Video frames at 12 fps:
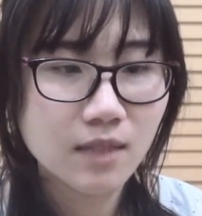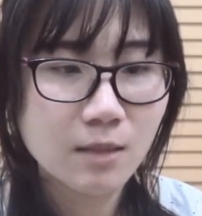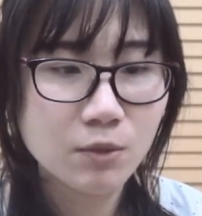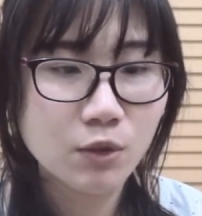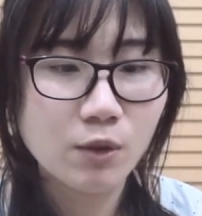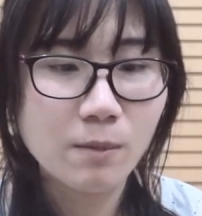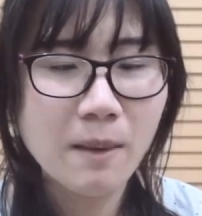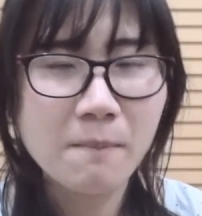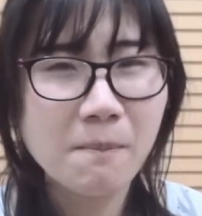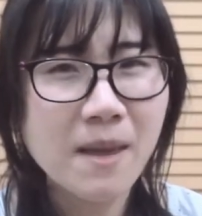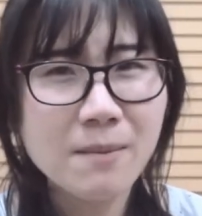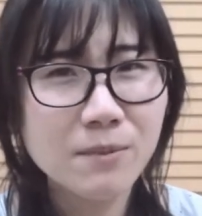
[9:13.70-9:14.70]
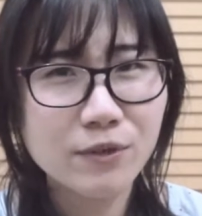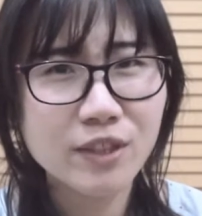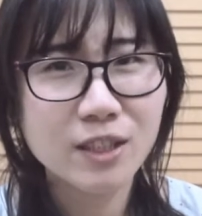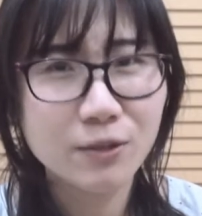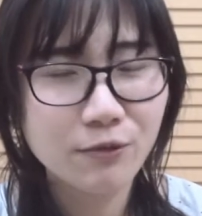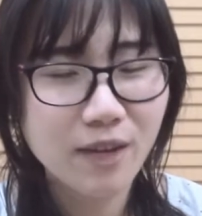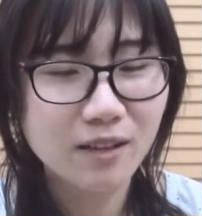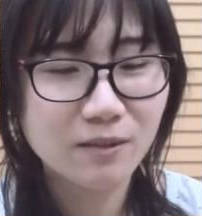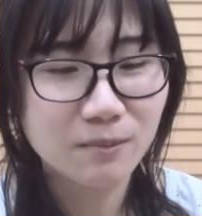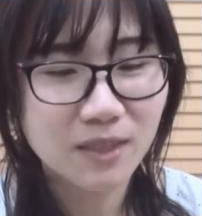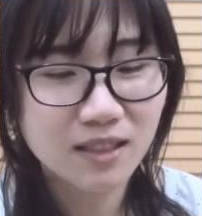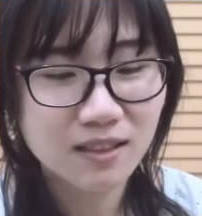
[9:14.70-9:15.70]
I'm sorry, my memories
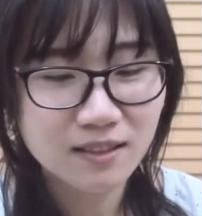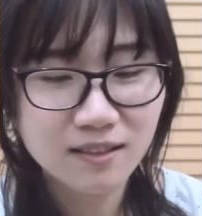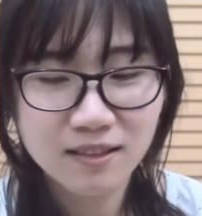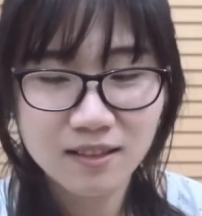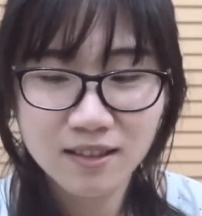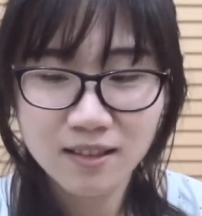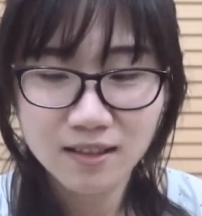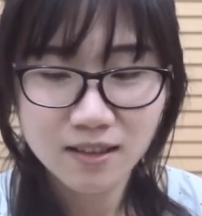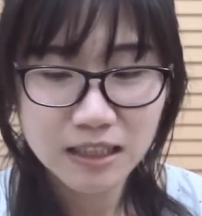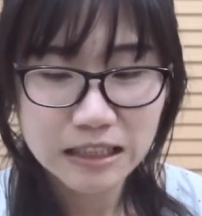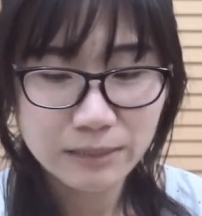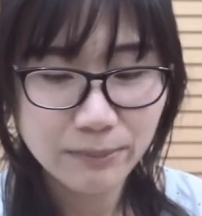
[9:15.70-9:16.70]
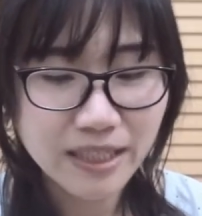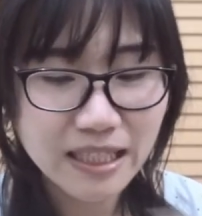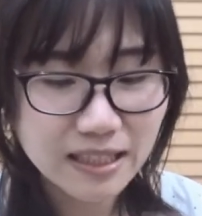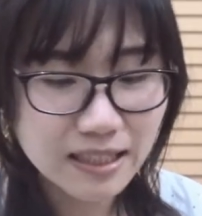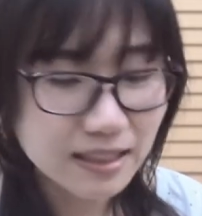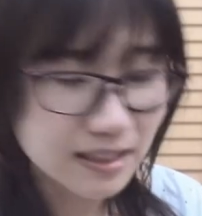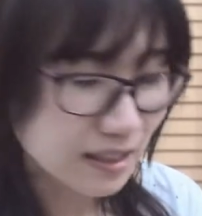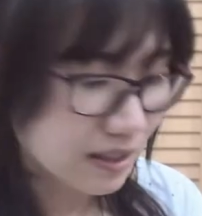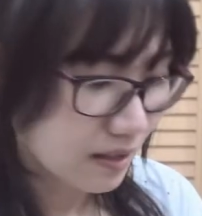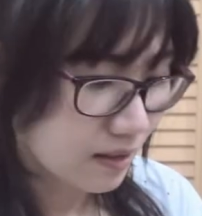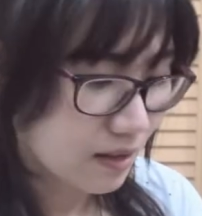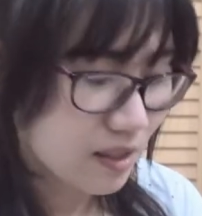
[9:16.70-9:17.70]
failed me, but I think this
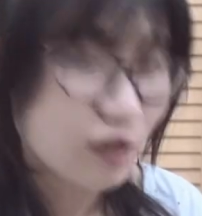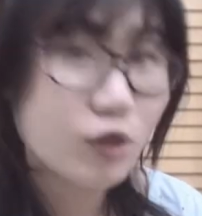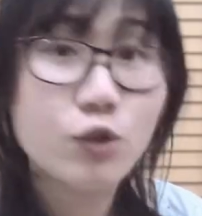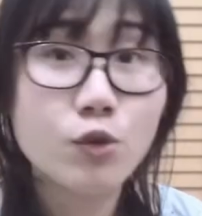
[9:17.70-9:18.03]
is the